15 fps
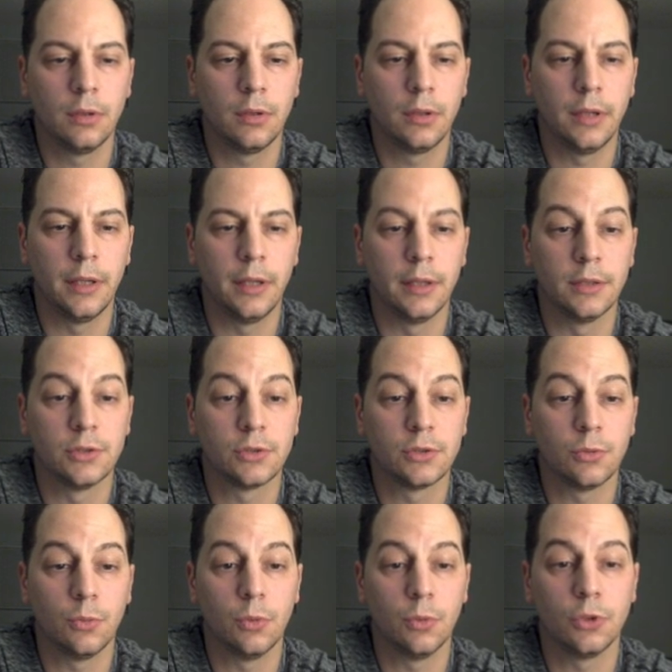is
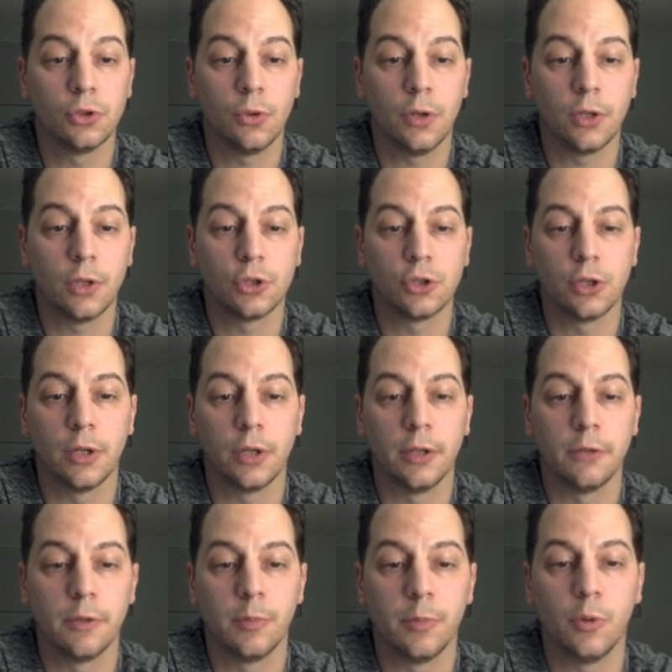which auction are you
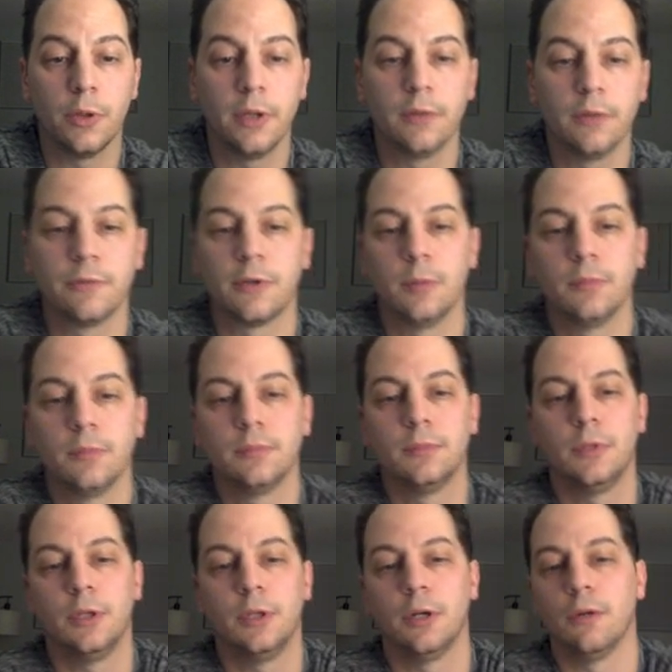reporting from,
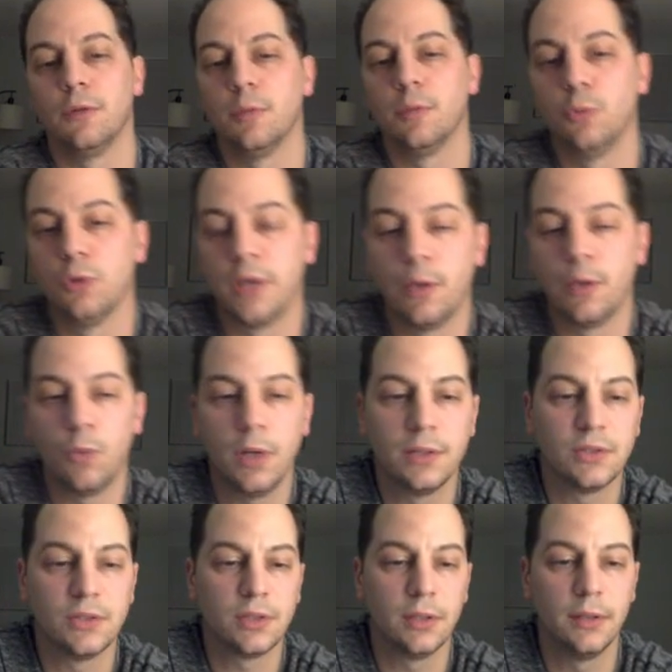you know, the Moon Knight
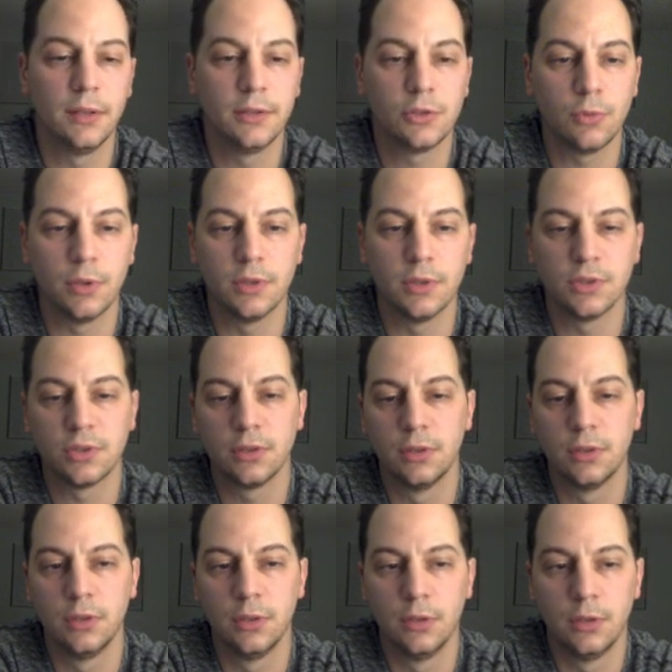ones. And this was,
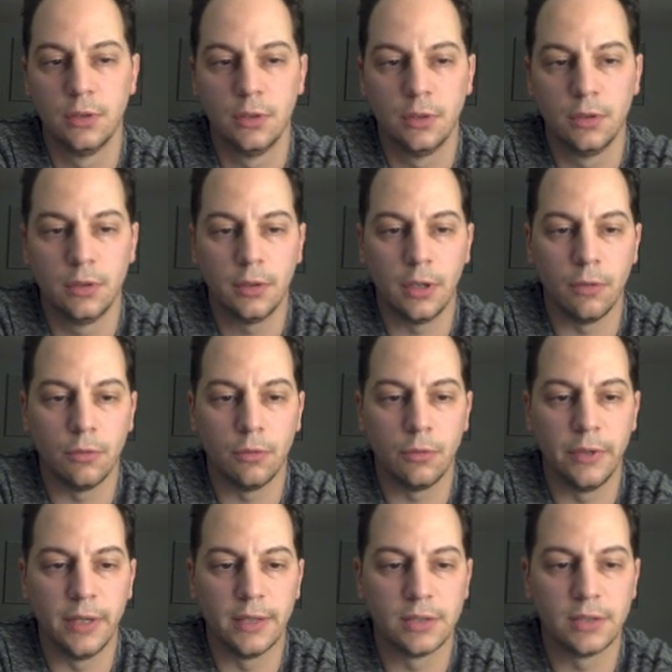you know, 3
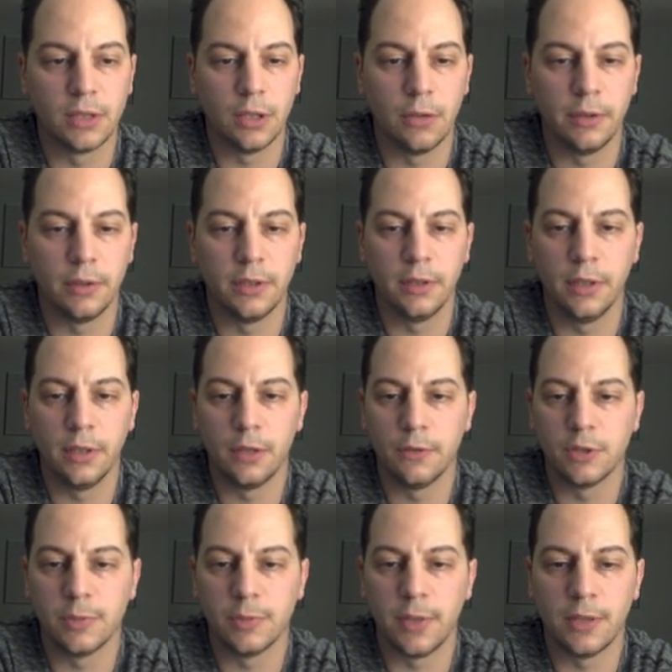days ago. I didn't get a
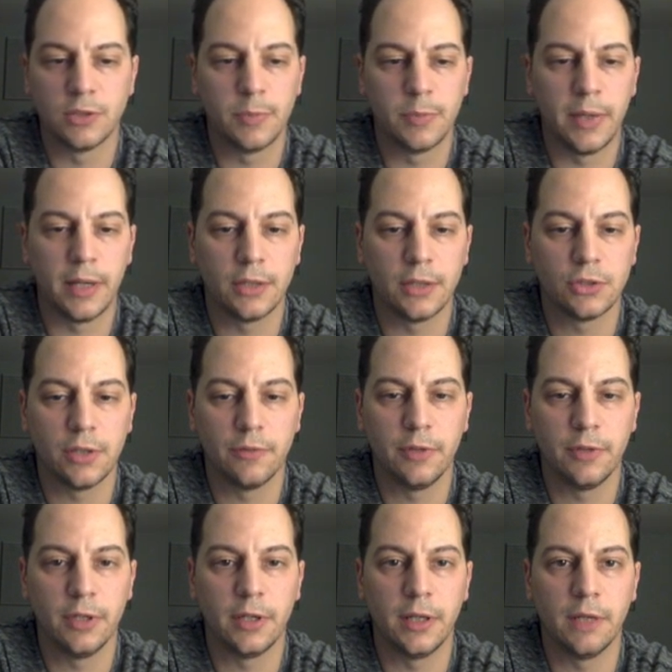response back. So I
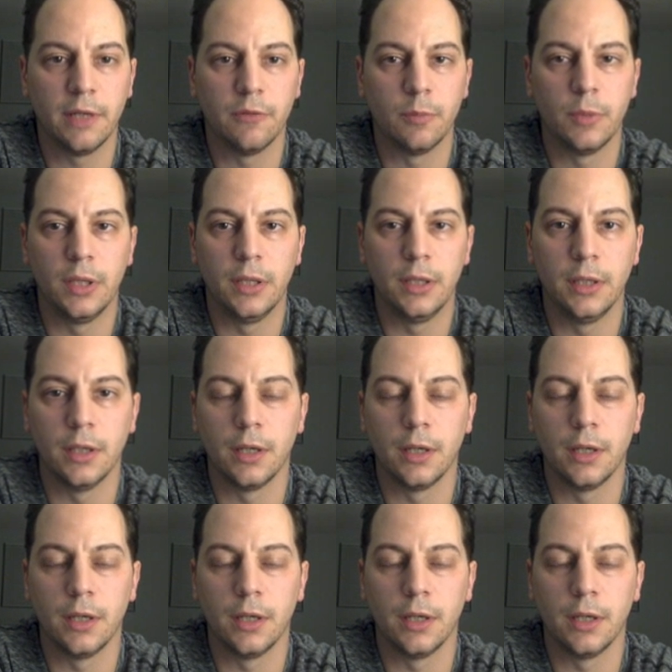figured I'd give them the